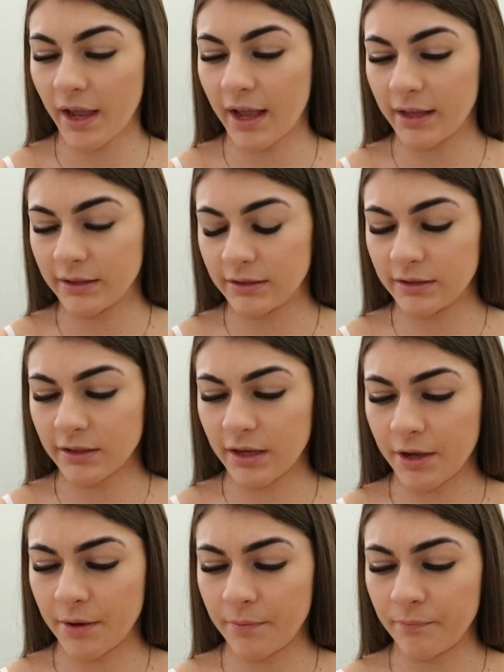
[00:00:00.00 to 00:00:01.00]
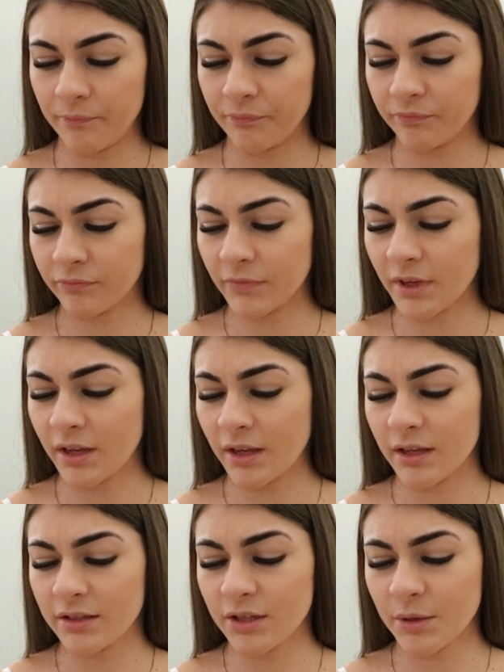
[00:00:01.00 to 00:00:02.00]
And um,
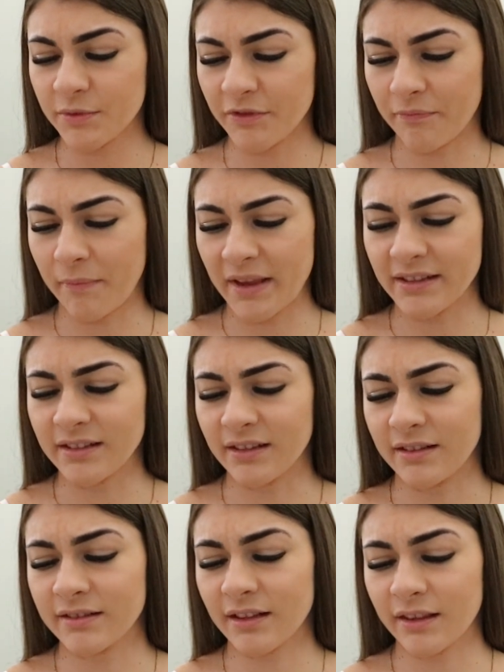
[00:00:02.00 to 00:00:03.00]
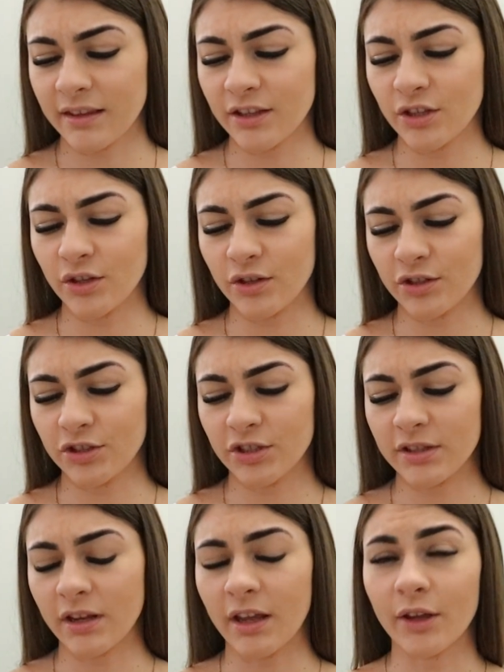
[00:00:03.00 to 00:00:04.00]
in terms of maintenance, I think you can
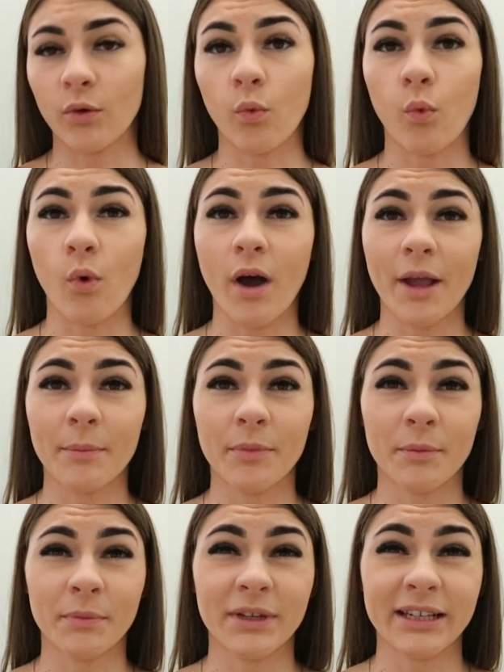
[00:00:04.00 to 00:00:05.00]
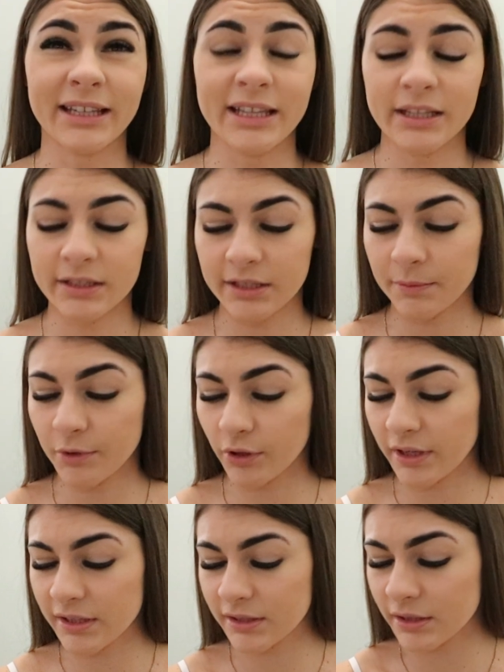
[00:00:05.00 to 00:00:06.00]
just like wipe them clean, to be
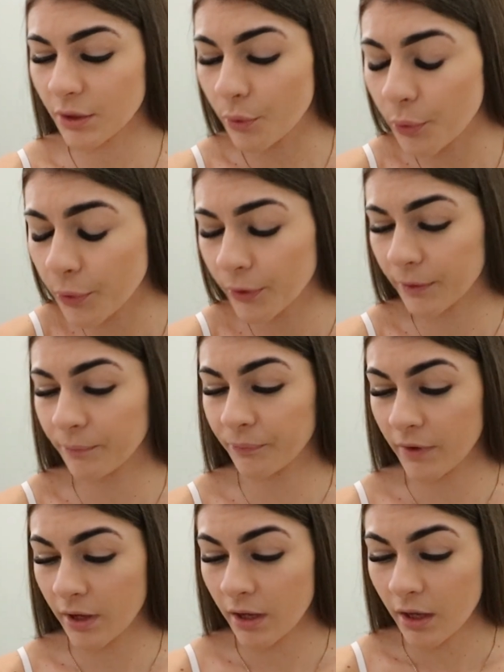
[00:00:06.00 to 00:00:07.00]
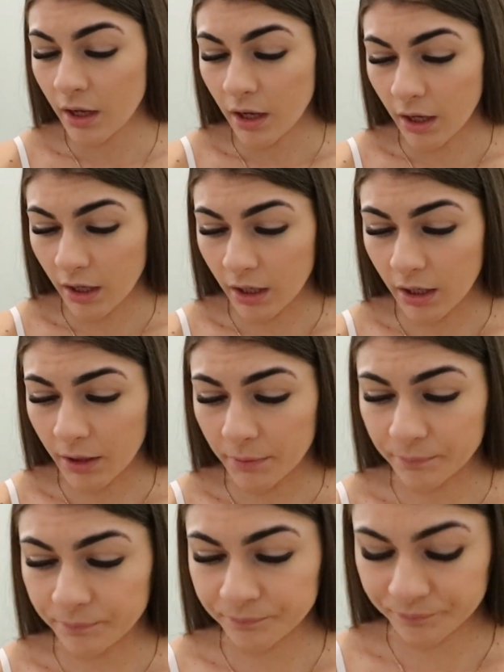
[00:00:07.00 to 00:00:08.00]
honest.
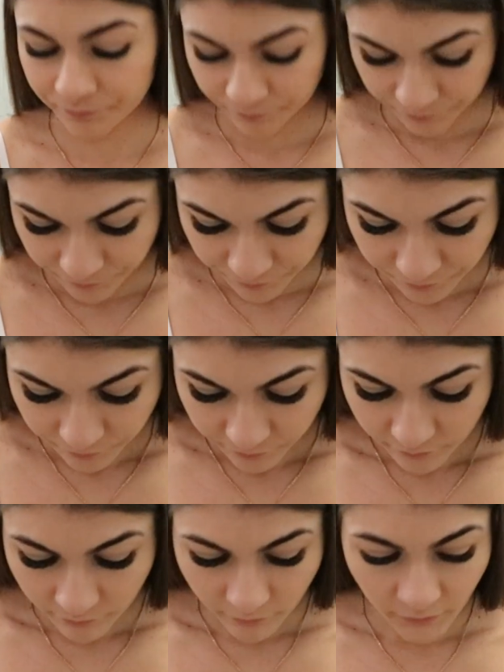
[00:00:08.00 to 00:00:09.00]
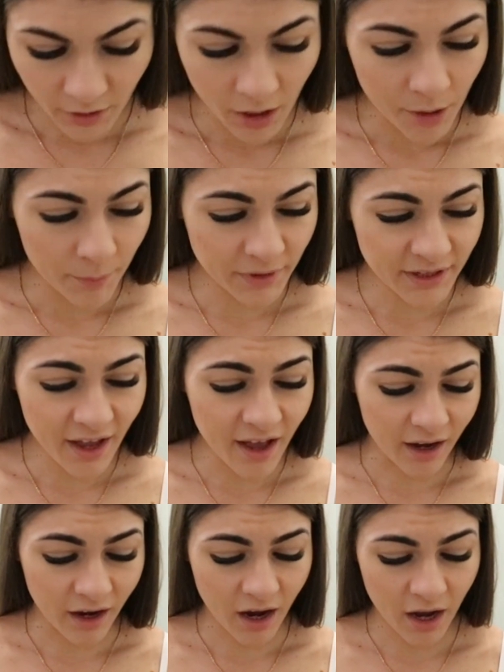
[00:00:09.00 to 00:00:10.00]
Um, but
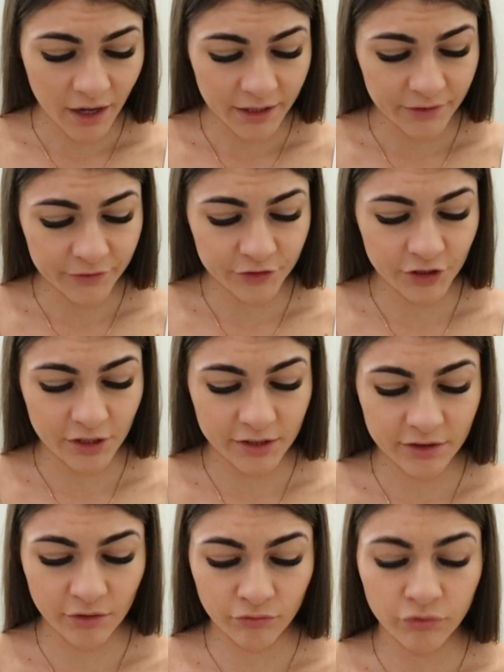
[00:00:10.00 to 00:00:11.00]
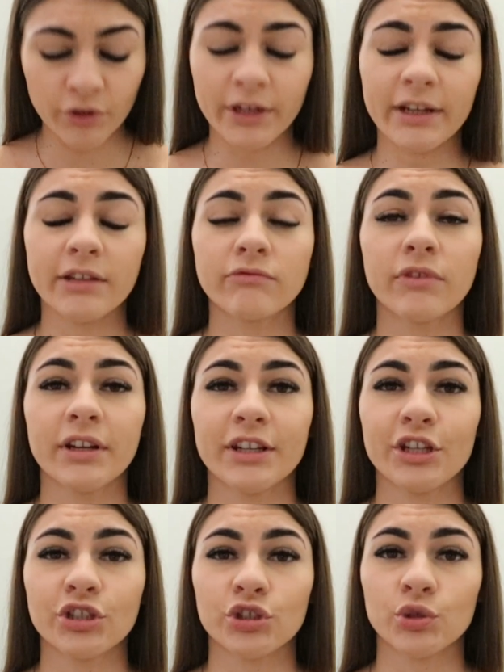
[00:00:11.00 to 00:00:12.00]
yeah, I've just really,
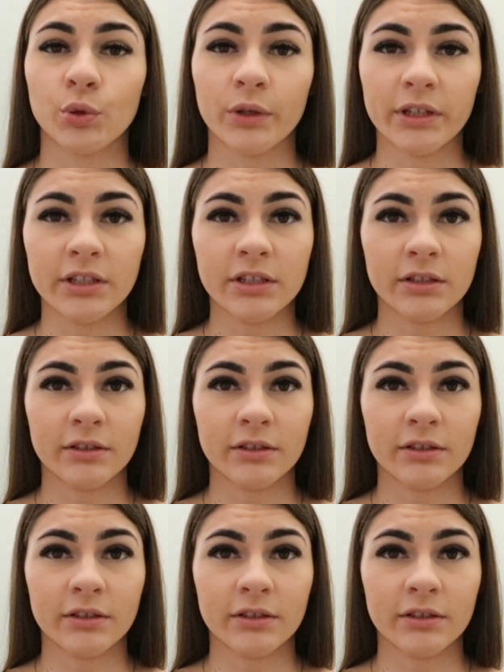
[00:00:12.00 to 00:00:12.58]
really enjoyed